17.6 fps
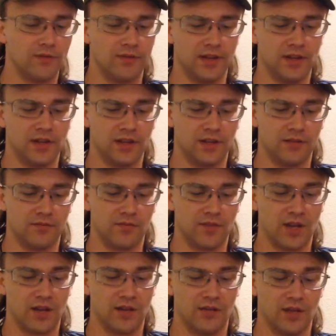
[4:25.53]
villain
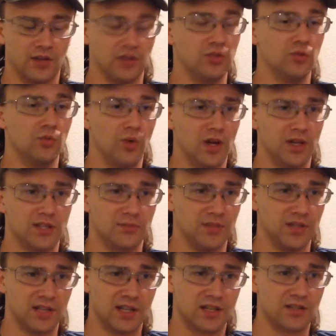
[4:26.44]
that you want to
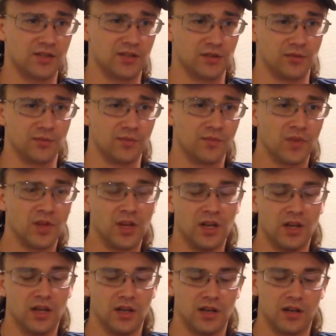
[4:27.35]
be next to.
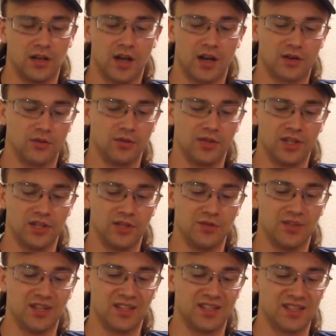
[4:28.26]
Not only do
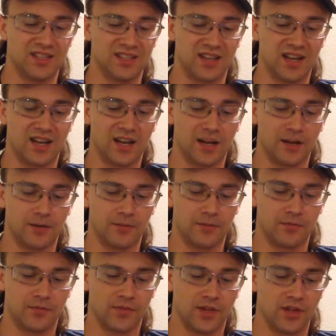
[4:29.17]
you get to design
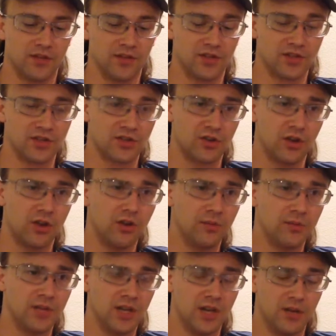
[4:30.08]
the
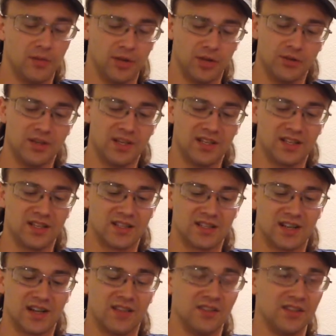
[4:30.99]
sculpt, but you get to
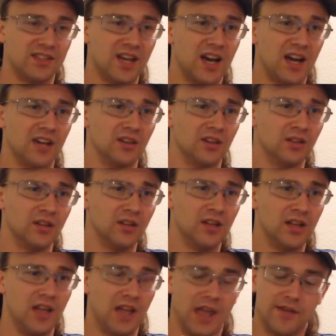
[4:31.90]
design the dial.
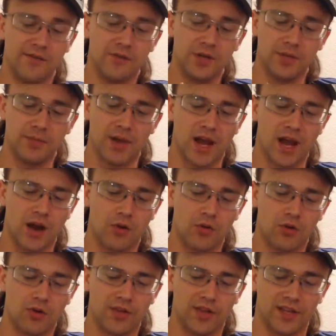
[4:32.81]
Every
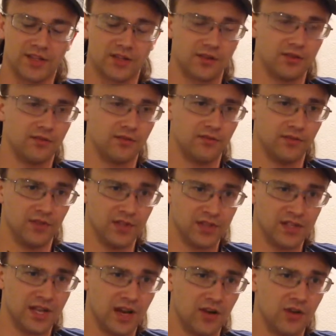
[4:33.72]
power that
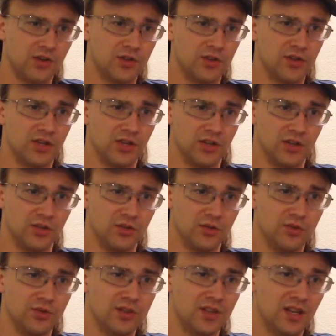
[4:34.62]
this character can
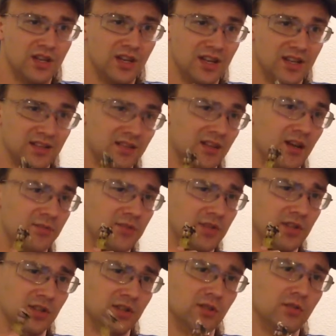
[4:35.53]
use is up
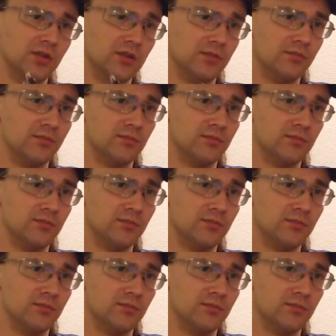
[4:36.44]
to you to